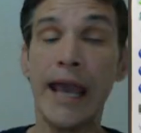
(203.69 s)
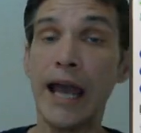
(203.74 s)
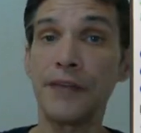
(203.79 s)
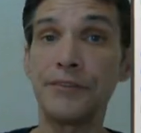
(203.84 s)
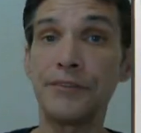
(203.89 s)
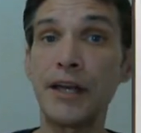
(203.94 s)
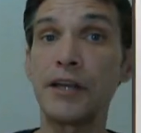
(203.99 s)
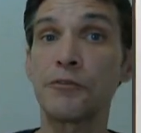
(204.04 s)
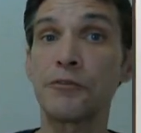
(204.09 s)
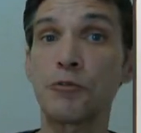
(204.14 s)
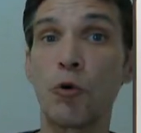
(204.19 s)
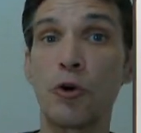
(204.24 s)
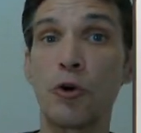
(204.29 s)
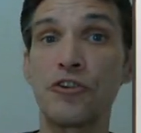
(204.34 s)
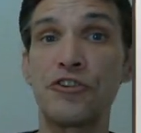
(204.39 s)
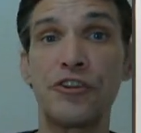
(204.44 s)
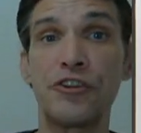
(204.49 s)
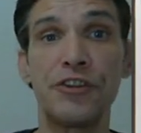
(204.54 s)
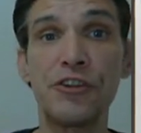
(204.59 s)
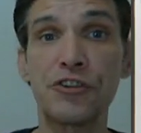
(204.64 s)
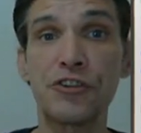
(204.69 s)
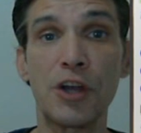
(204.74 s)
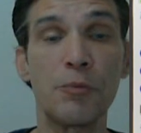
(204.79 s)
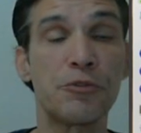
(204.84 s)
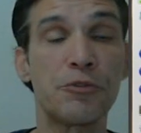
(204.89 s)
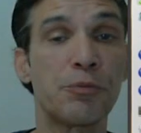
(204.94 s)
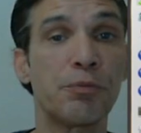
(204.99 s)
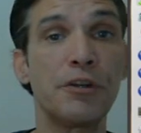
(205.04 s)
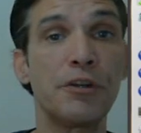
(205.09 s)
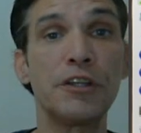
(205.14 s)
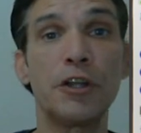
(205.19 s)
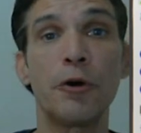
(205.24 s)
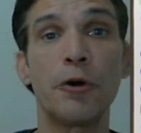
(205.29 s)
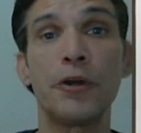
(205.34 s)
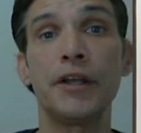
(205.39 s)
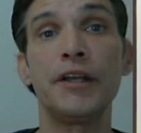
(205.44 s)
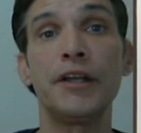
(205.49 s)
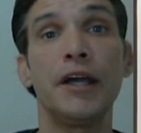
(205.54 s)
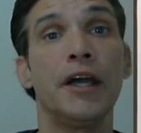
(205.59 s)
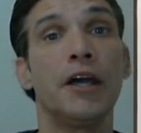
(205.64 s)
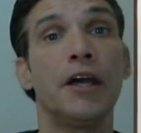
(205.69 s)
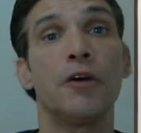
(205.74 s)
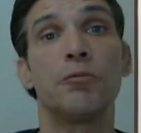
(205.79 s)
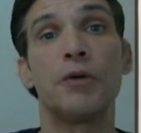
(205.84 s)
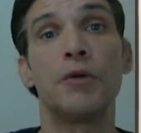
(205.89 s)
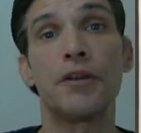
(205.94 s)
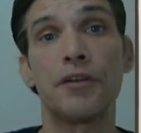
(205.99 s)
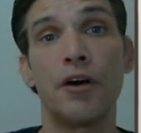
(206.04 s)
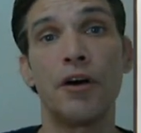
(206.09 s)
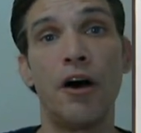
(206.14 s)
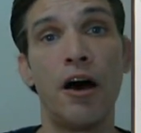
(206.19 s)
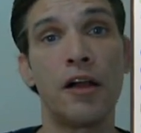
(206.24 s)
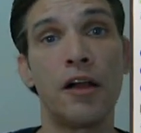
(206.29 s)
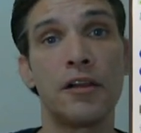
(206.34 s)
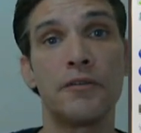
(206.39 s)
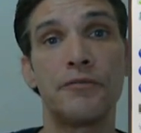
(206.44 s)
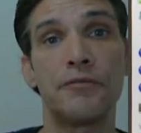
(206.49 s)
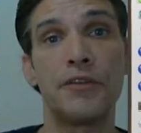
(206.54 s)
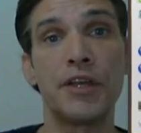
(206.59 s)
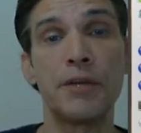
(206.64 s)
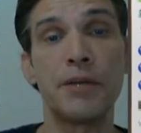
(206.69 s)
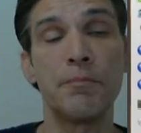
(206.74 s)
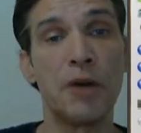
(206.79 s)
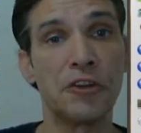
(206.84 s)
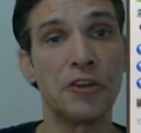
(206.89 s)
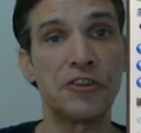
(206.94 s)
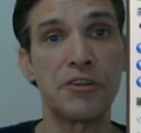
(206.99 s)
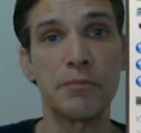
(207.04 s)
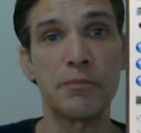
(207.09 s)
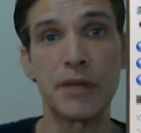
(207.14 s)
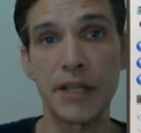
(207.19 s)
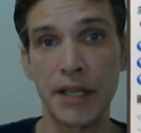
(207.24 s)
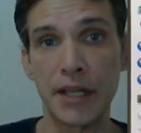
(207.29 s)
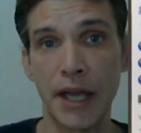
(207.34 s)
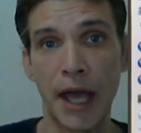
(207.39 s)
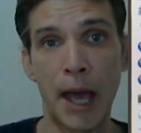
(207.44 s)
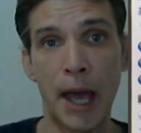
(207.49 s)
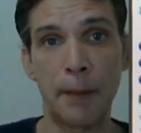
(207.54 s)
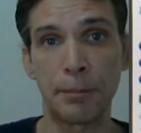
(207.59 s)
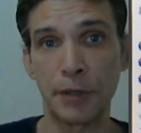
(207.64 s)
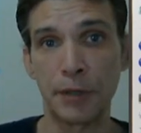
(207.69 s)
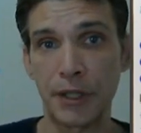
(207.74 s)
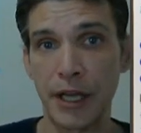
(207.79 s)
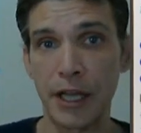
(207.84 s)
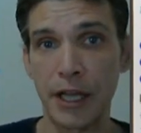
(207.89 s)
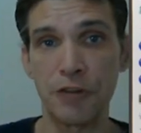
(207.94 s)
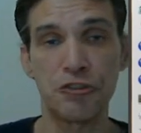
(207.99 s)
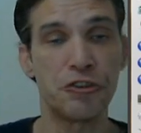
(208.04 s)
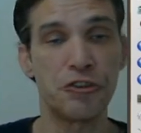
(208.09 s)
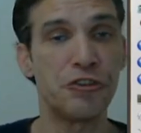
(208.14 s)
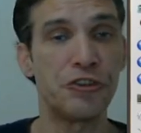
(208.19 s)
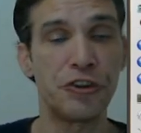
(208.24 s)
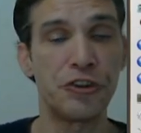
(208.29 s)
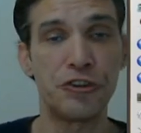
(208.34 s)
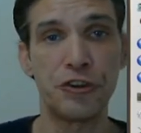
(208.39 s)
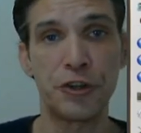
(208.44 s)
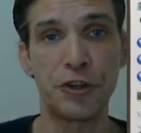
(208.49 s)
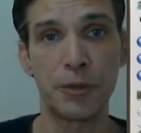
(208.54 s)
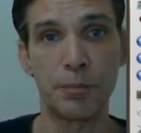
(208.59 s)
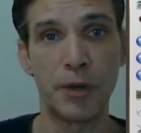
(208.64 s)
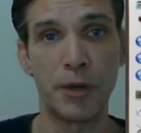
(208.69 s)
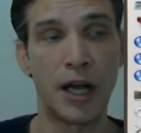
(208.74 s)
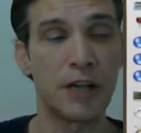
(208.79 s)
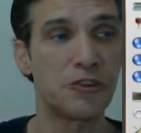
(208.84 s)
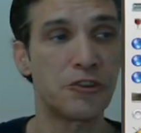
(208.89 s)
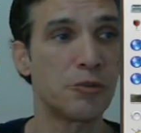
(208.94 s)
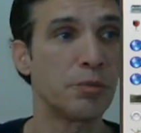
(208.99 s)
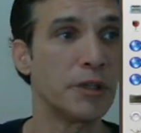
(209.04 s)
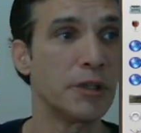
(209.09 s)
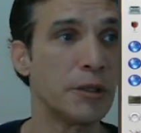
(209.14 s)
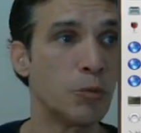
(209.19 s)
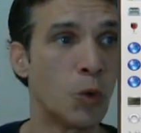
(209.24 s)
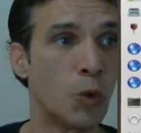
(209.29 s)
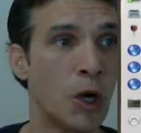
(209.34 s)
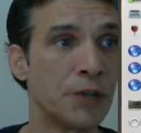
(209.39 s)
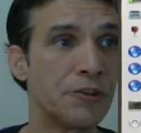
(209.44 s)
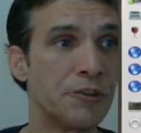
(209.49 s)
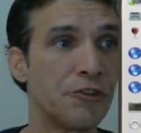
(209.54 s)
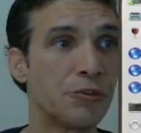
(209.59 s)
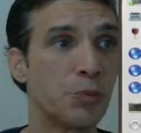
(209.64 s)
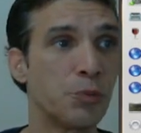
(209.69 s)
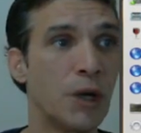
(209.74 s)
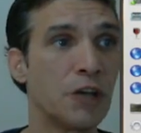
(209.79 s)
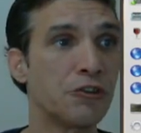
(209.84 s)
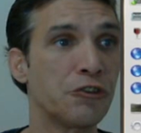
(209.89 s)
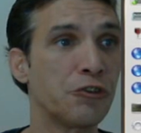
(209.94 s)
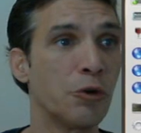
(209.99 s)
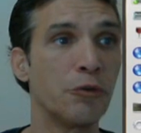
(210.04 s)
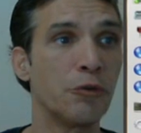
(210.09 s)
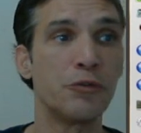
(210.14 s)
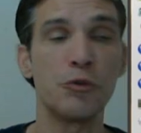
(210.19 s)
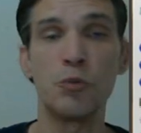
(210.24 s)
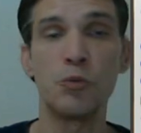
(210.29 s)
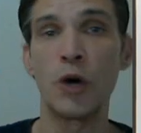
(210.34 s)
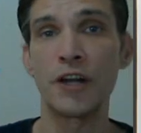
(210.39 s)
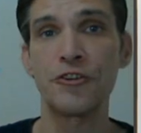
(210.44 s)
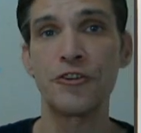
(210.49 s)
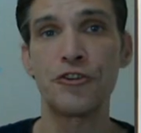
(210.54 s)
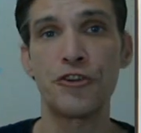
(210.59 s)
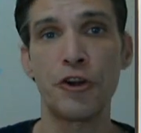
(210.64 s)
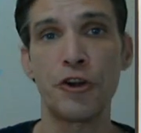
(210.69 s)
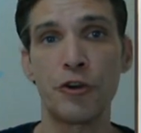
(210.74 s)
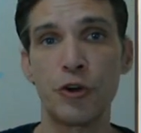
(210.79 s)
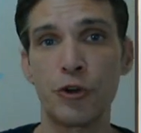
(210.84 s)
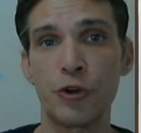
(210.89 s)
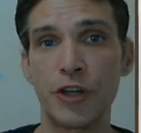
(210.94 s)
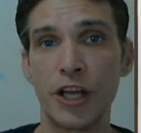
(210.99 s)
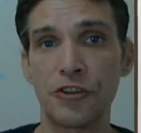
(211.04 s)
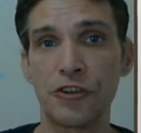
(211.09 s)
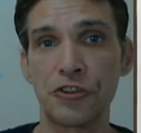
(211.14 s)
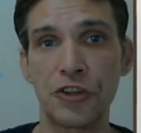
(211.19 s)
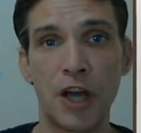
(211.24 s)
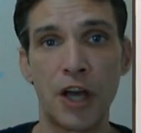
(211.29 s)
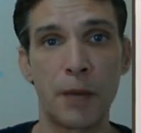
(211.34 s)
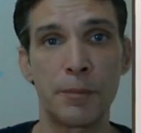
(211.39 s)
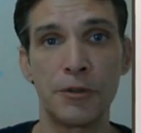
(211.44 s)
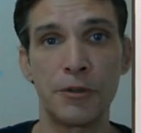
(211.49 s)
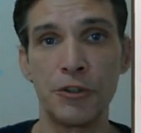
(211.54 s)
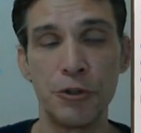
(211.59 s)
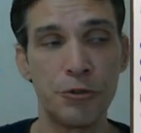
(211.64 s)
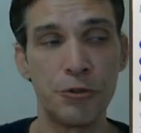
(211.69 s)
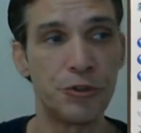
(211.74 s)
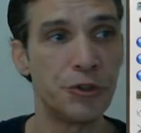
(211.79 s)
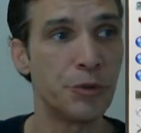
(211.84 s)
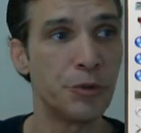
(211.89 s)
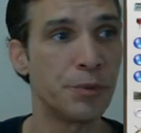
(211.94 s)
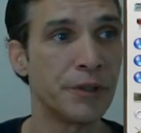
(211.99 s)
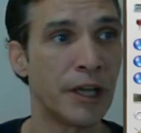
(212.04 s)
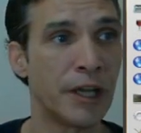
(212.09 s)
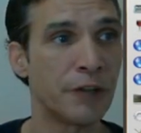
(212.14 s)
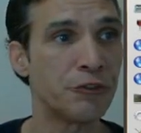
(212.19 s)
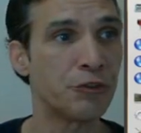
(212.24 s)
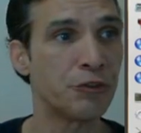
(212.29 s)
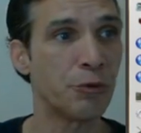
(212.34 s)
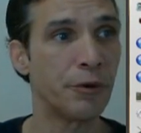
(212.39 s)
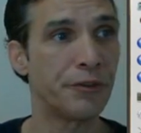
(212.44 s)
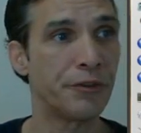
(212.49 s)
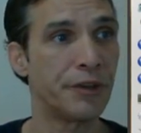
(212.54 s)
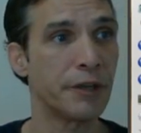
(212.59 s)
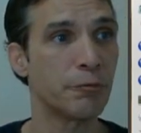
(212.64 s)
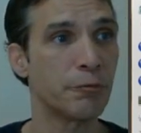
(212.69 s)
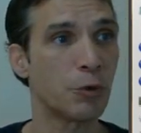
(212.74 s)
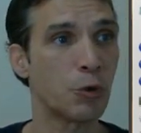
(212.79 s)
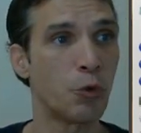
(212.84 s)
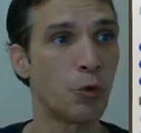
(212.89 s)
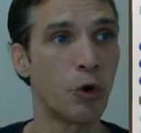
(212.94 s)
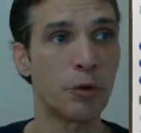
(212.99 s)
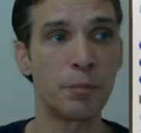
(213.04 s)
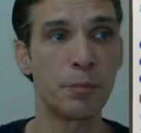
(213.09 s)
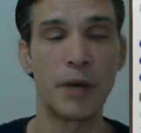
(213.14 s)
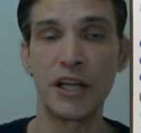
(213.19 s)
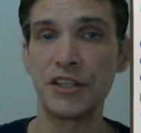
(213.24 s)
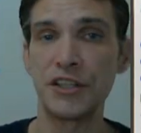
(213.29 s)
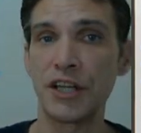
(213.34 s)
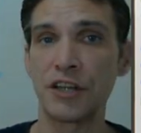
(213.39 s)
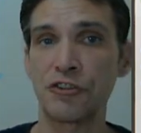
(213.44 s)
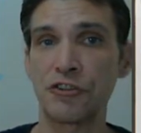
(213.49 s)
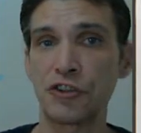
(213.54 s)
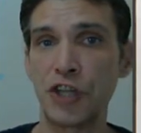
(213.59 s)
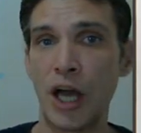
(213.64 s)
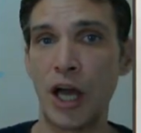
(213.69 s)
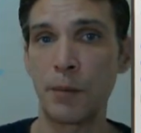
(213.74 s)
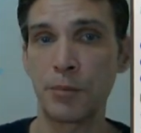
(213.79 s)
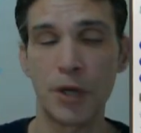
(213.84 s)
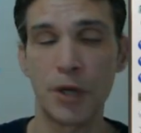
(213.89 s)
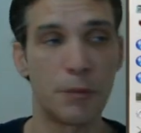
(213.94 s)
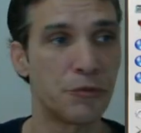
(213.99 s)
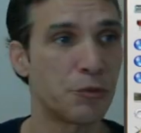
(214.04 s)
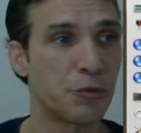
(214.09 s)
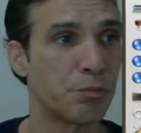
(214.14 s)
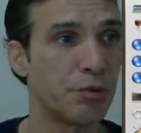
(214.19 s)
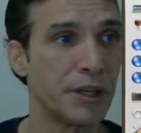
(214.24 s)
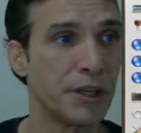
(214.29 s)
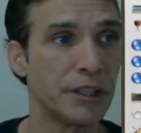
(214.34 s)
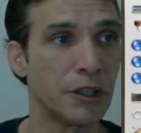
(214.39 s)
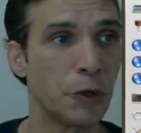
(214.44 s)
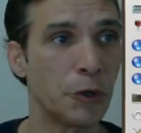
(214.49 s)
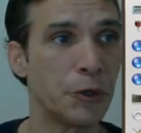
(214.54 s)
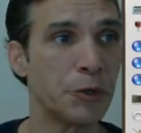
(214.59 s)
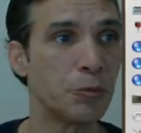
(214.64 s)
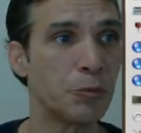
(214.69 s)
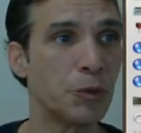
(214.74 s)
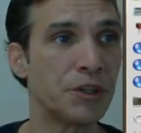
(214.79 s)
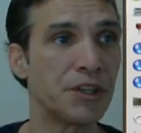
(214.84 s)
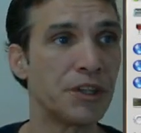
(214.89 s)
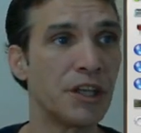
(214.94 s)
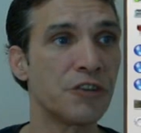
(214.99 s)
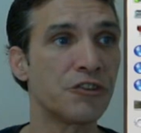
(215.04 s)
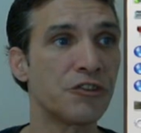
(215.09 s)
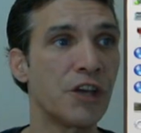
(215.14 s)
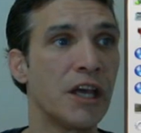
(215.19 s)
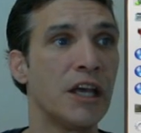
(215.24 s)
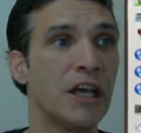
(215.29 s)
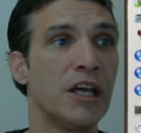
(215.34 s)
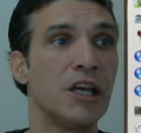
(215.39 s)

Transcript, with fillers: And then of course this comes preloaded with all of the multimedia applications that you could possibly want as well. So if you want to share your desktop and YouTube and that sort of thing, Record My Desktop comes preloaded with this.